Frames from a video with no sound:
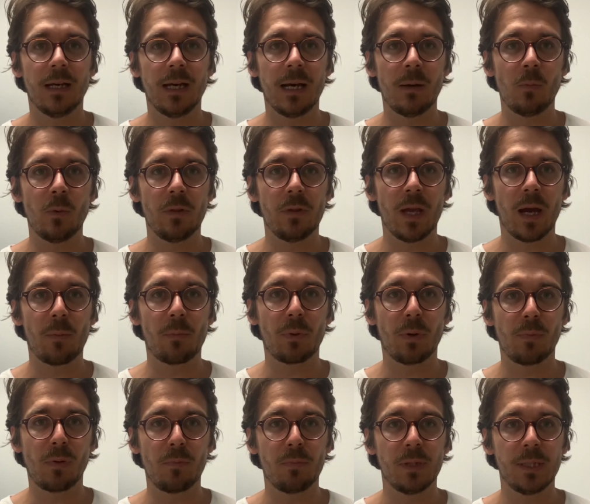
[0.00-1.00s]
without
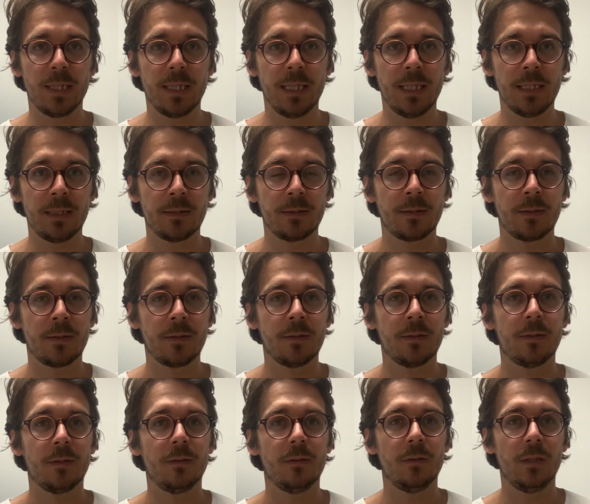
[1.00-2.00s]
proper planning,
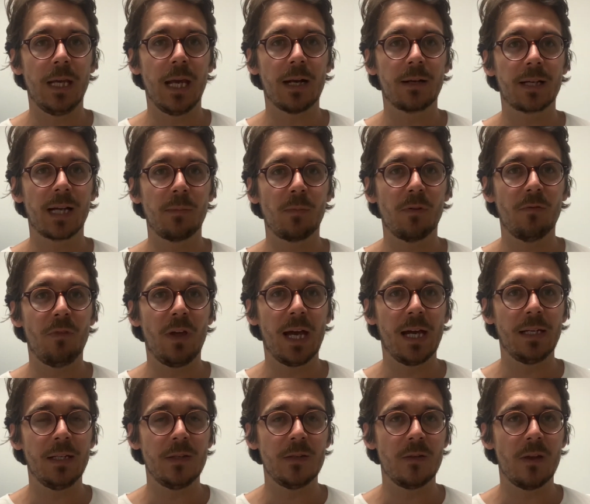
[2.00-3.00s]
the outcome of
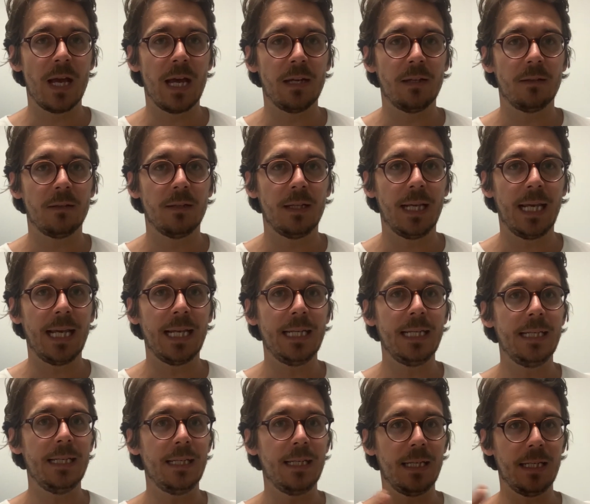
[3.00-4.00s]
that is that
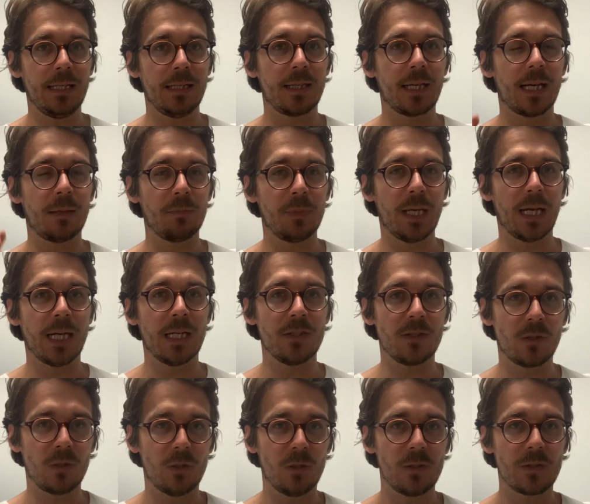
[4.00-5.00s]
any income gains
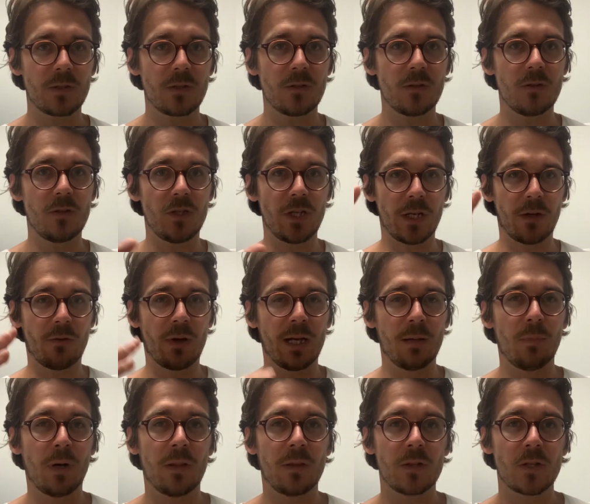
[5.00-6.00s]
or losses
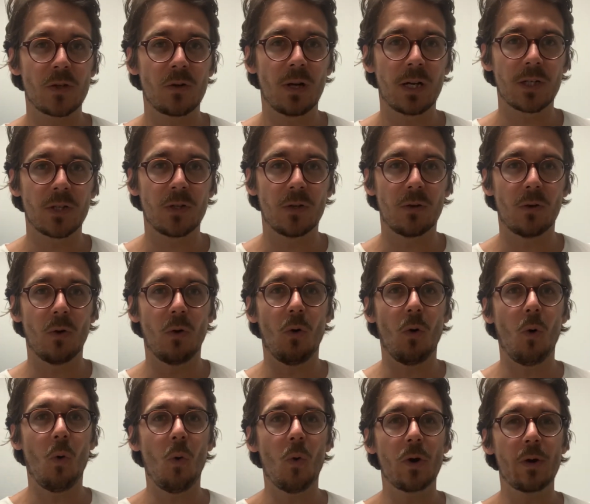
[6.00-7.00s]
generated by the structure
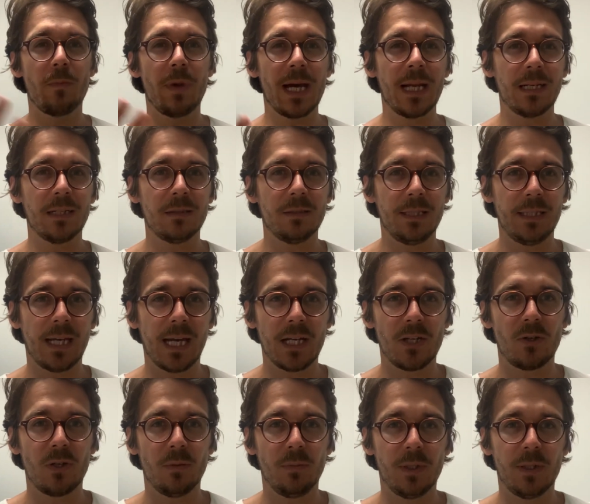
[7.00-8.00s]
are automatically
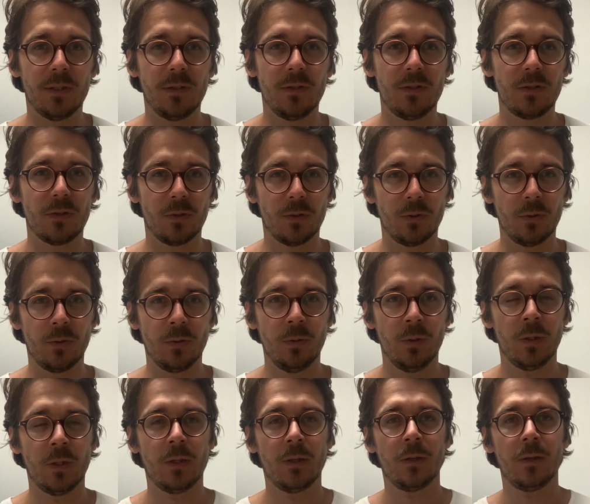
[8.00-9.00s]
attributed to
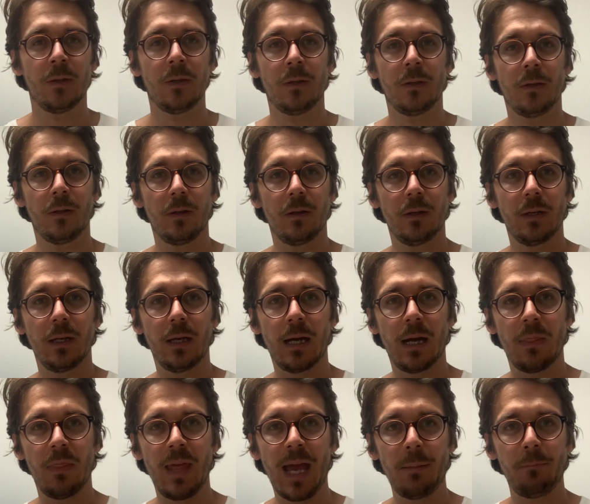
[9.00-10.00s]

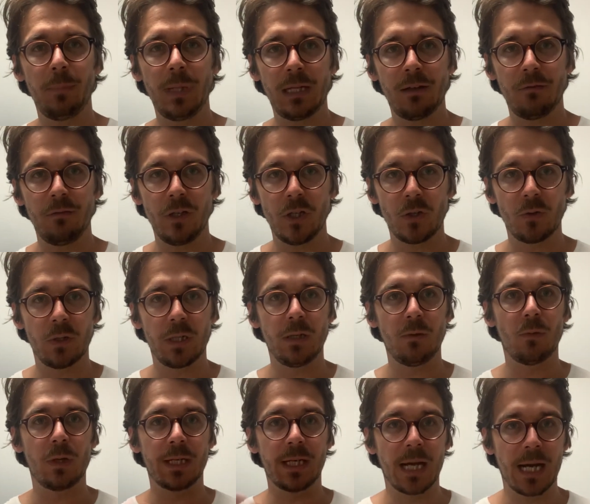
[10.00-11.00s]
that beneficiary,
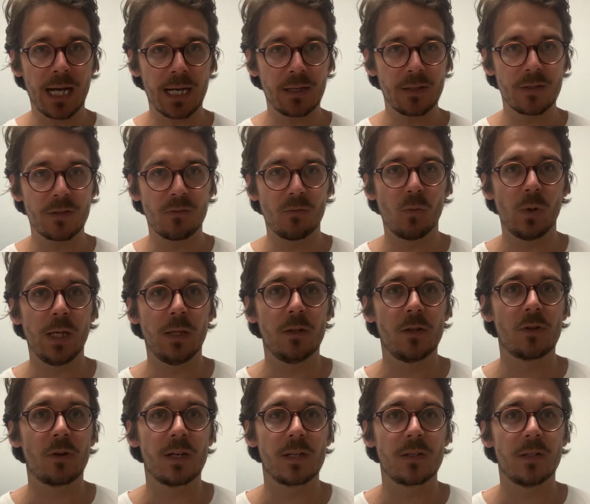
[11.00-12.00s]
regardless of where the
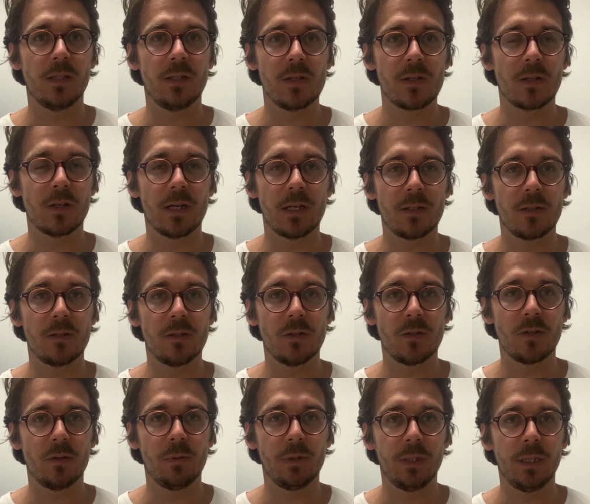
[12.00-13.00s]
trustee decides to
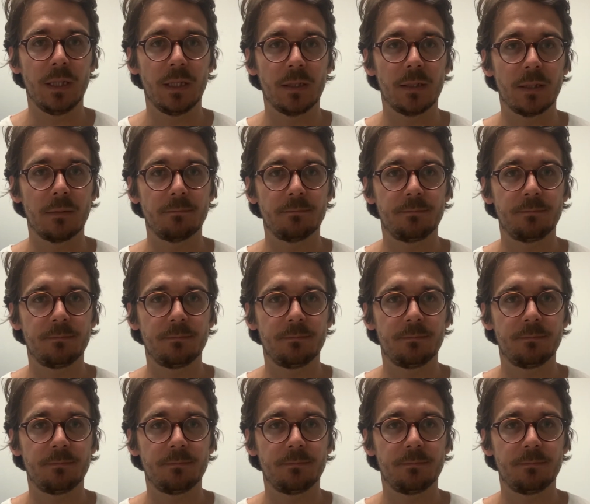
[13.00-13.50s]
distribute the income.